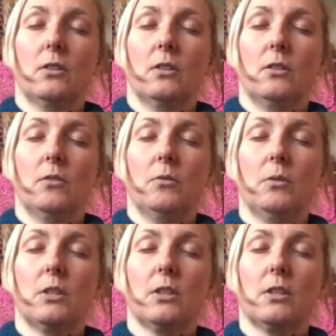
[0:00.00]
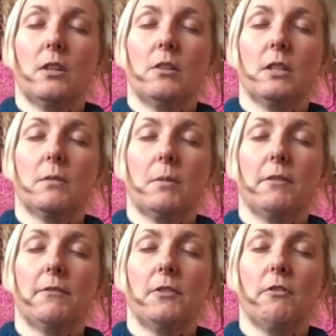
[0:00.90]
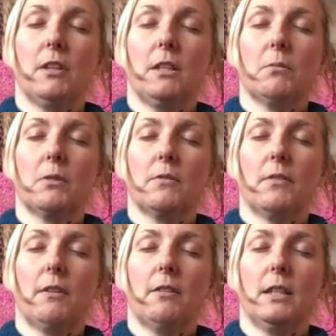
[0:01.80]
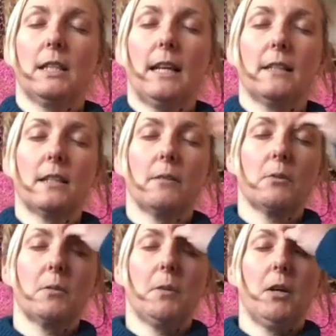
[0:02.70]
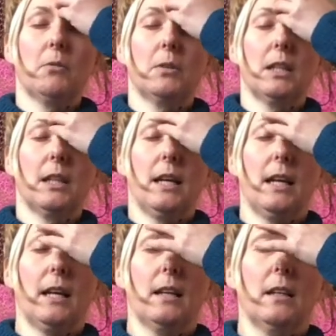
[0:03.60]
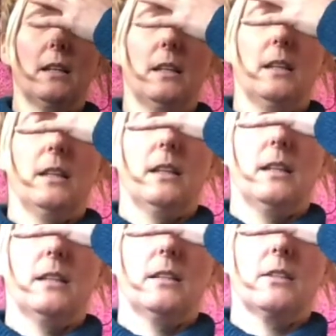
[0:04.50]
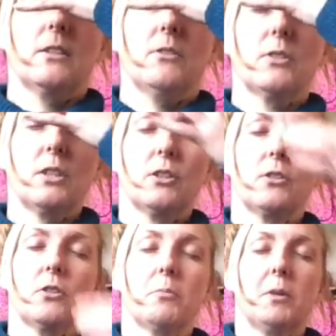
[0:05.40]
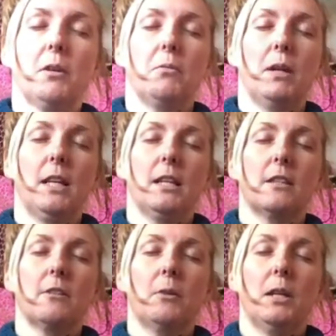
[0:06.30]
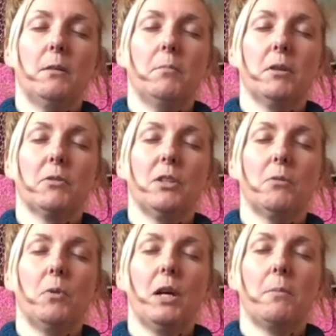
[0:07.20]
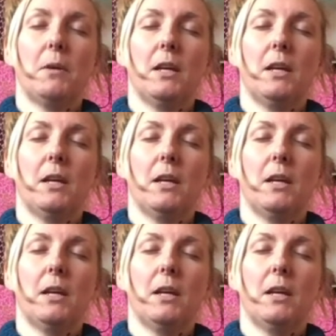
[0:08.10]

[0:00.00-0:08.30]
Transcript: I just noticed my forehead was very tense. There was some holding there. And as soon as I just took my awareness to it, it melted away a bit.